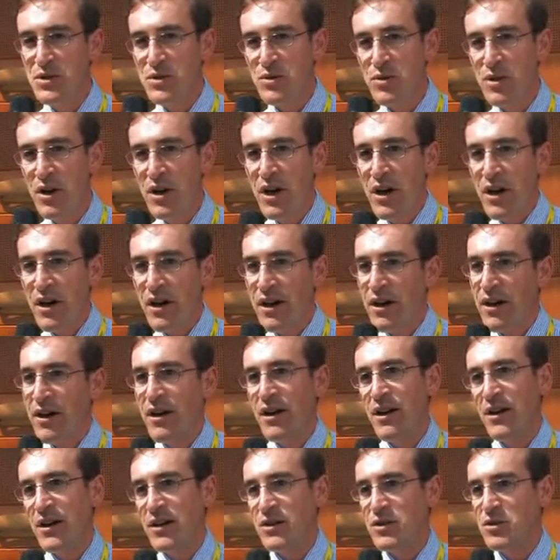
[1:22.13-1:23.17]
So
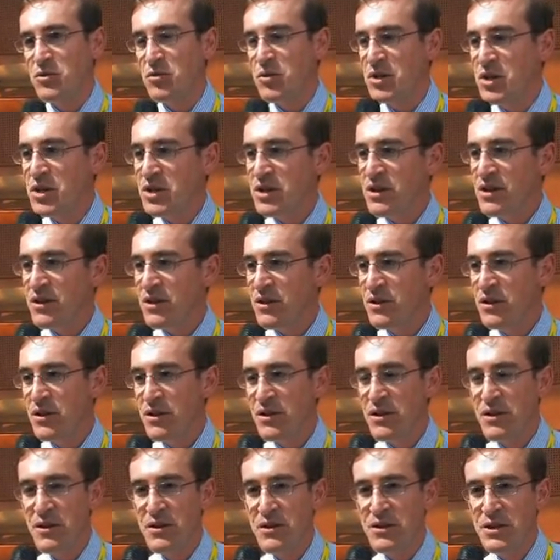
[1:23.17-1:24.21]
uh, switch
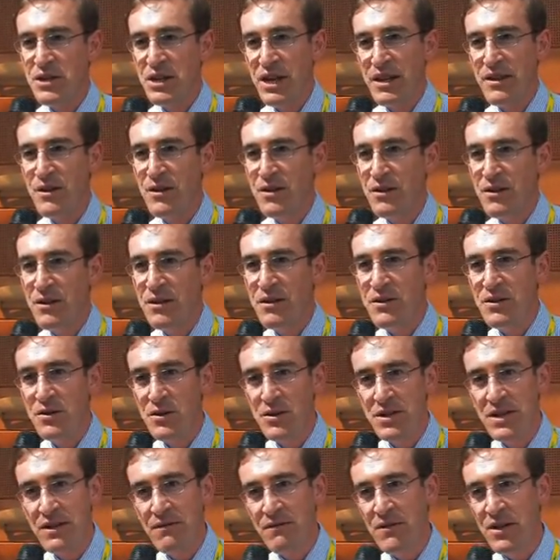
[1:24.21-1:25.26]
the, the channel, the
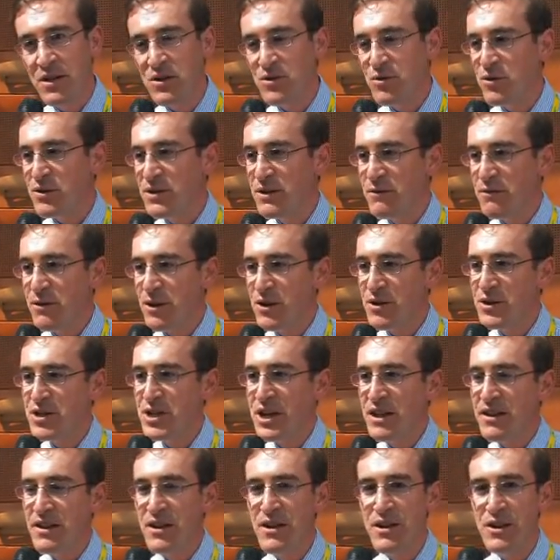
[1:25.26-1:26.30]
TV to a different
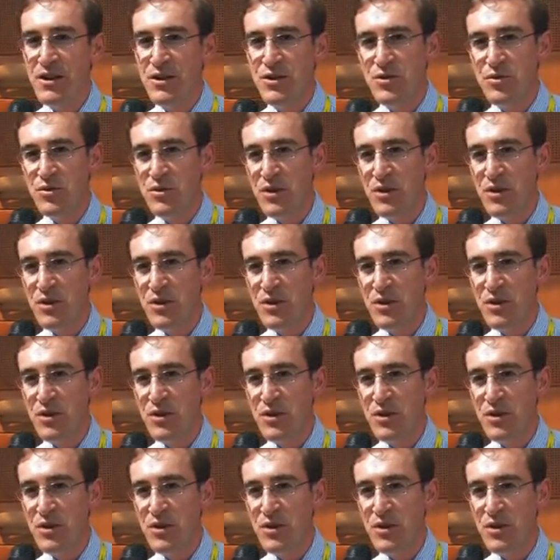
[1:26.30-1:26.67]
channel,